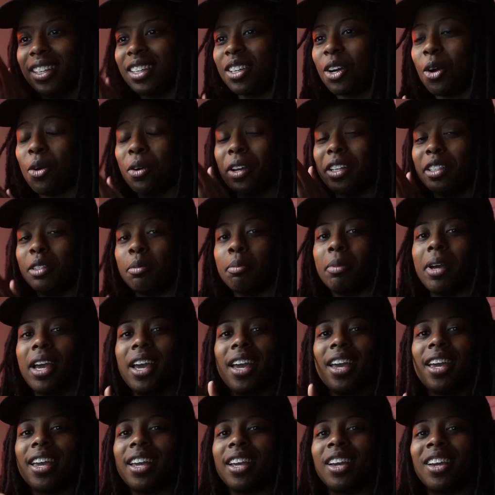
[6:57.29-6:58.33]
go get the
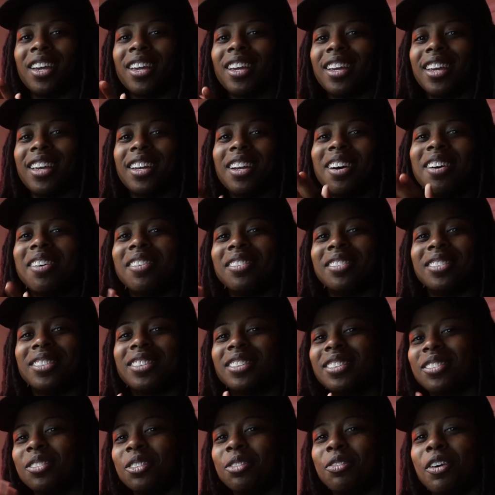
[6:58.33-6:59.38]
bag. Get up.
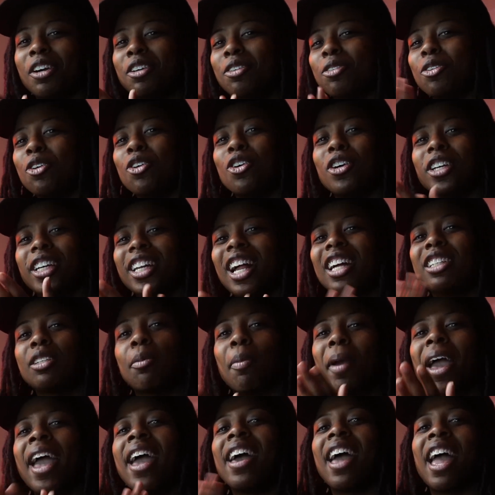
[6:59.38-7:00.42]
What the fuck you doing? Get out the
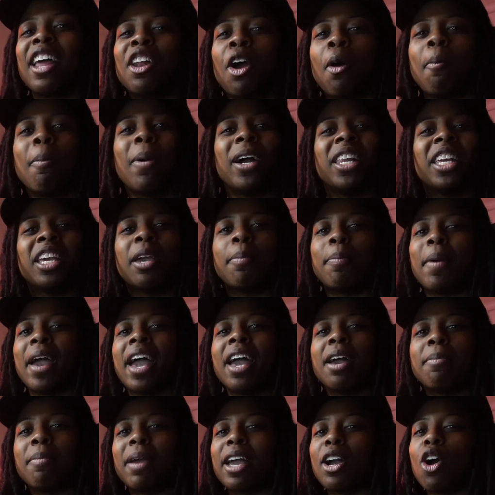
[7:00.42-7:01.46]
bed. Ain't no money in
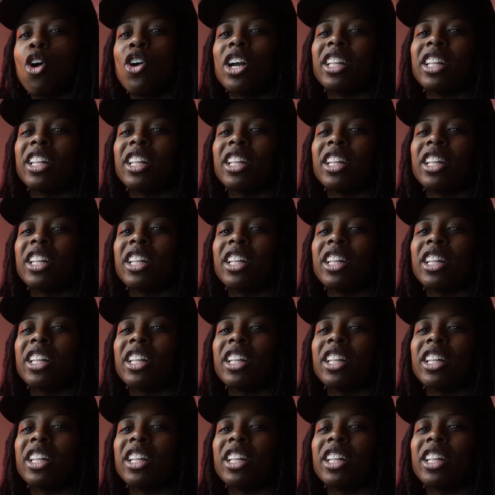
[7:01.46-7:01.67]
bed, man. Go